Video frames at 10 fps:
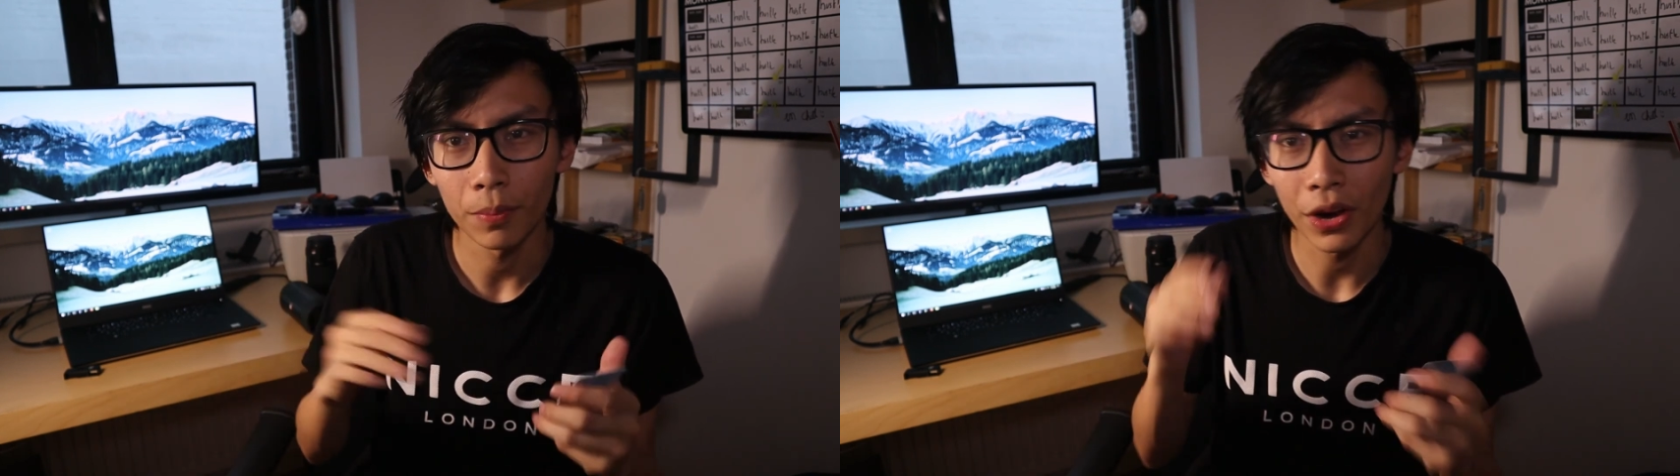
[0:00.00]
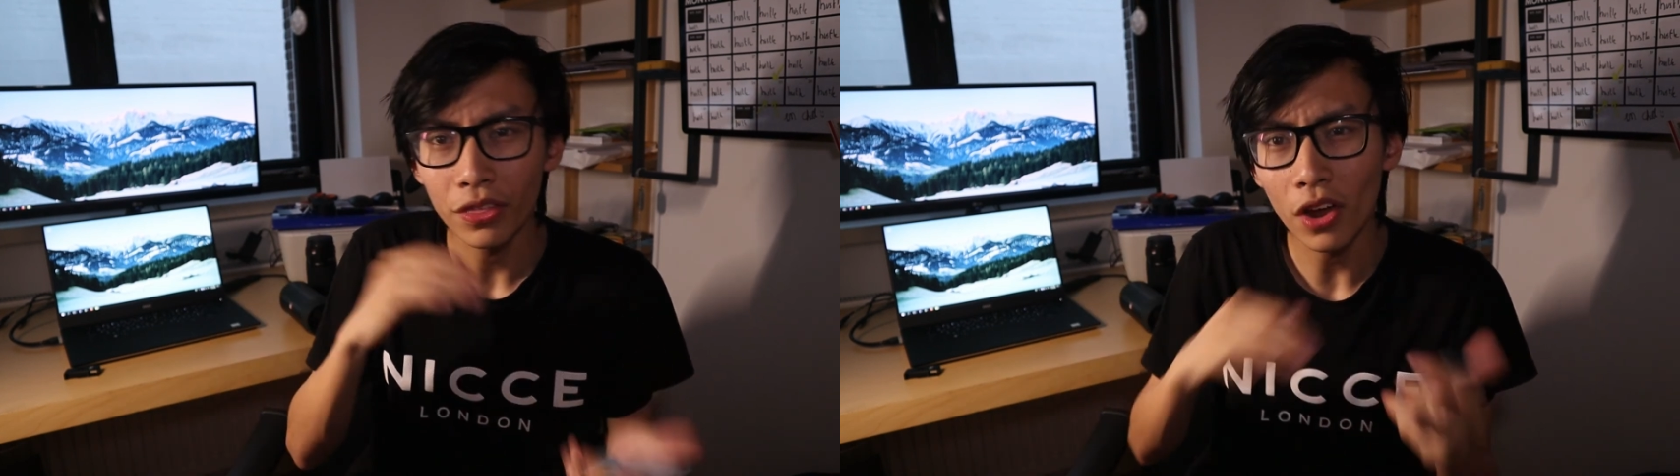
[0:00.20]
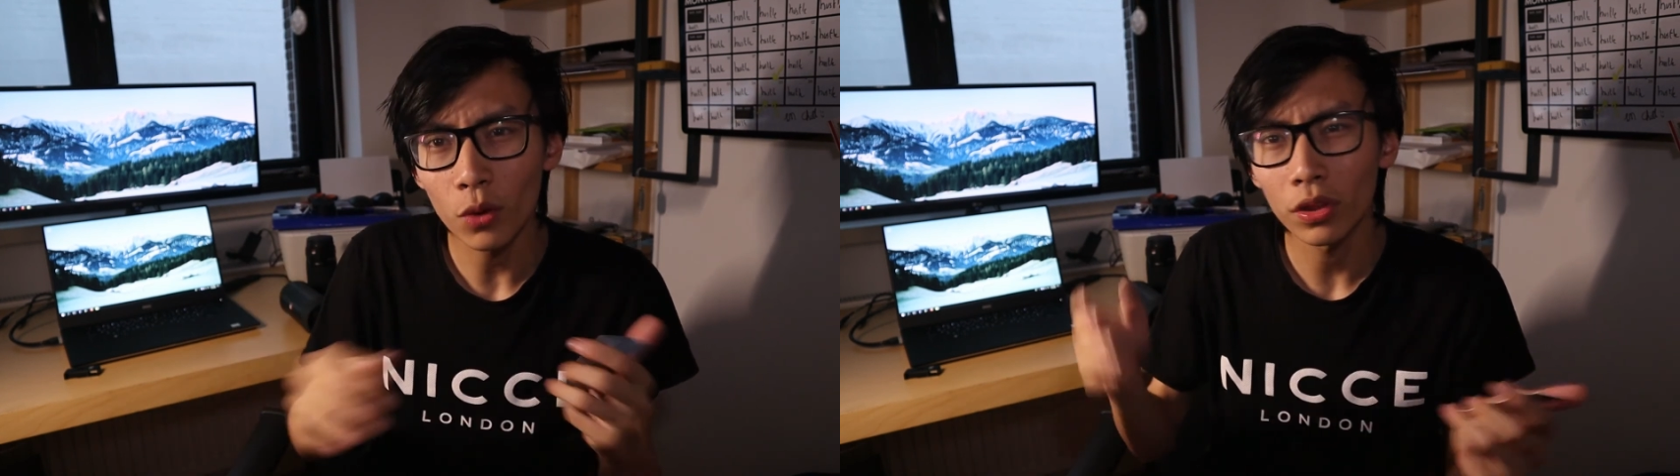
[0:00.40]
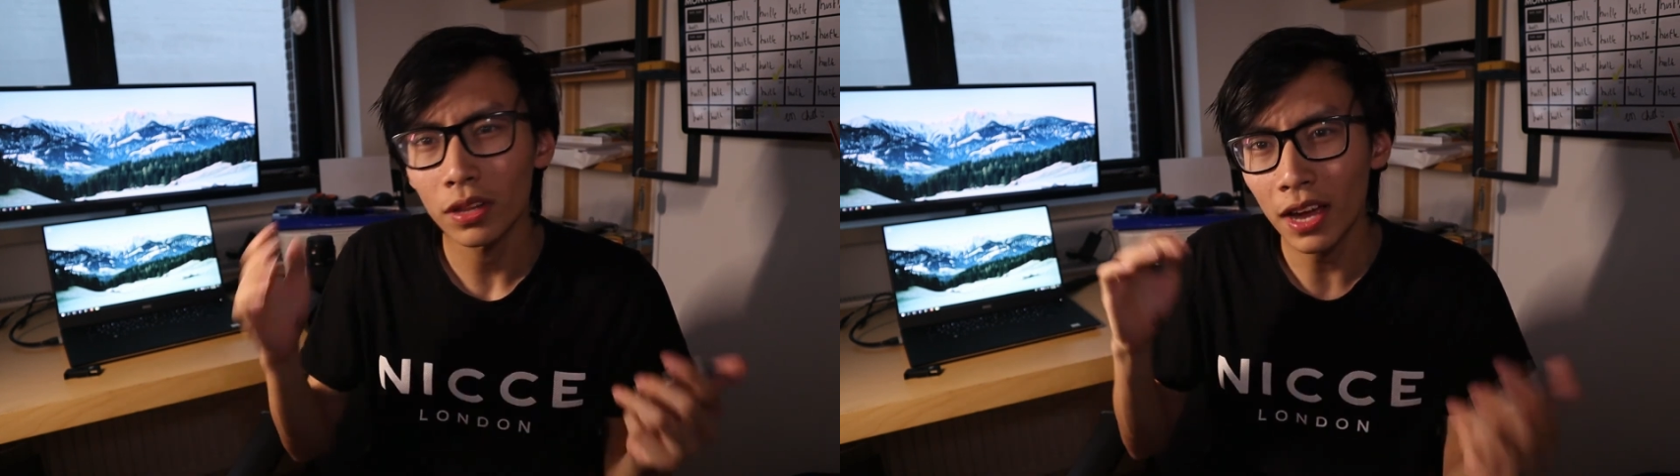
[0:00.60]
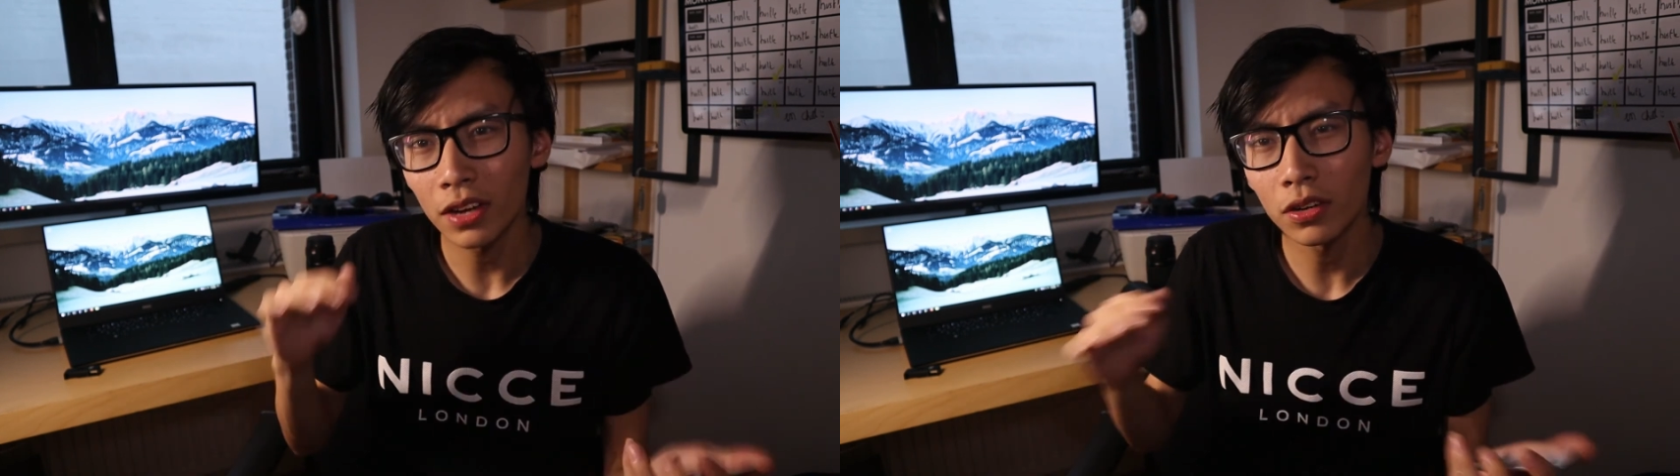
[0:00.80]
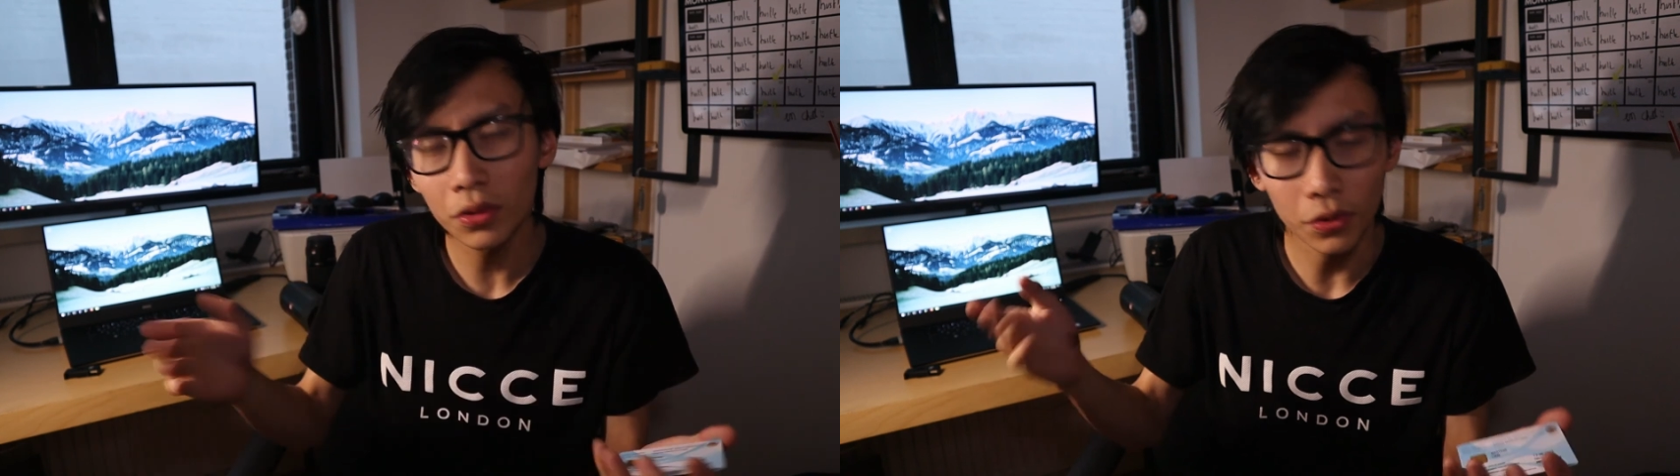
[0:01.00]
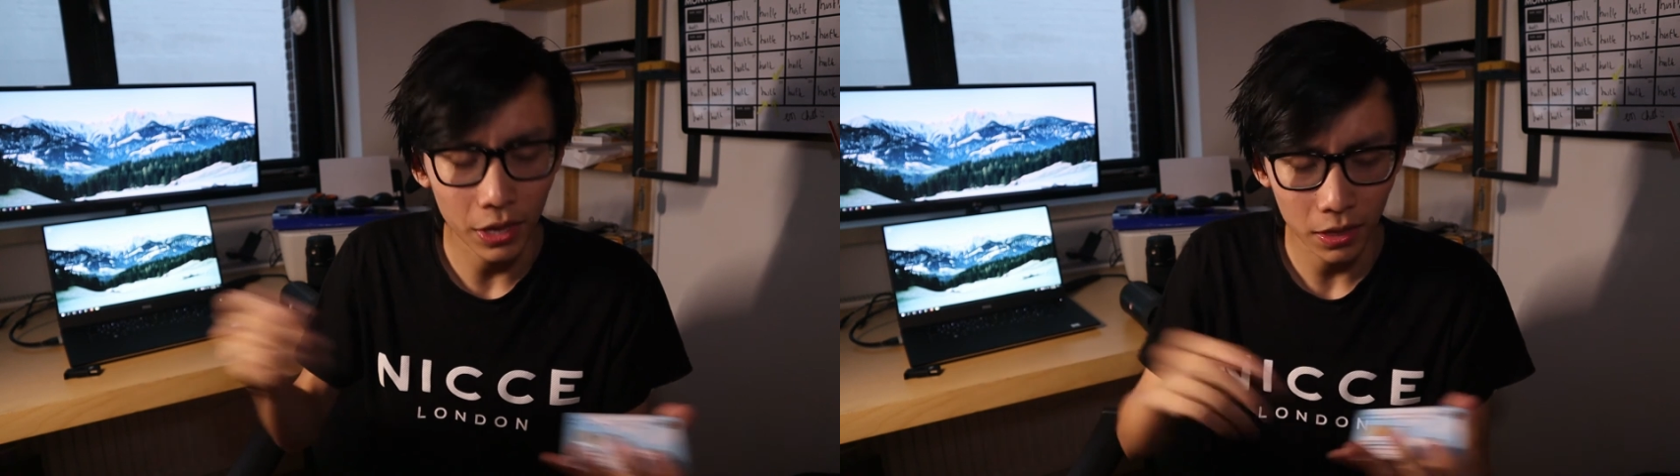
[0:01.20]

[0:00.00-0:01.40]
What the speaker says: but I thought it was kind of cool